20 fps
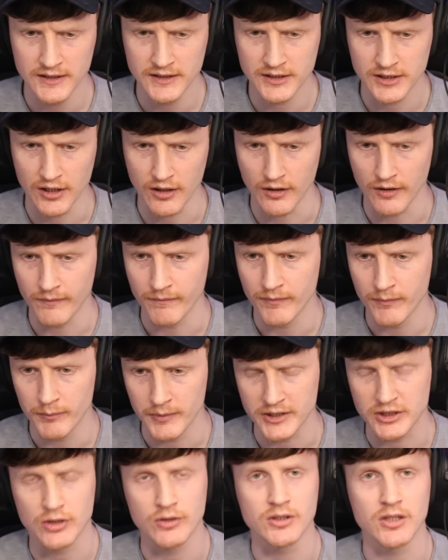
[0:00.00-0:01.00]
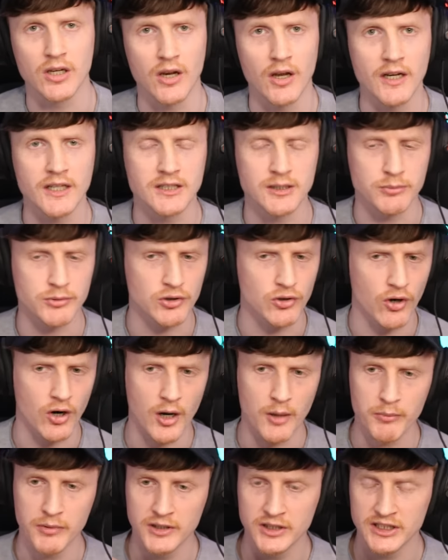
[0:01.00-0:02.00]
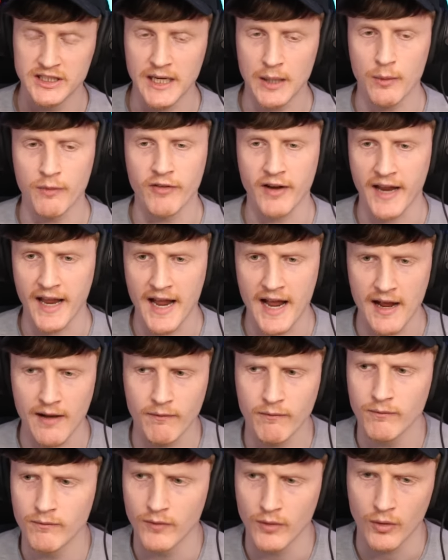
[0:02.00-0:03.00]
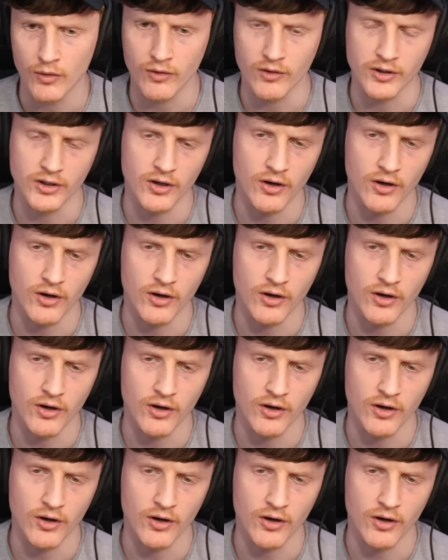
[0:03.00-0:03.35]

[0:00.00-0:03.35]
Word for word: So be sure to like, subscribe, share with a cat or a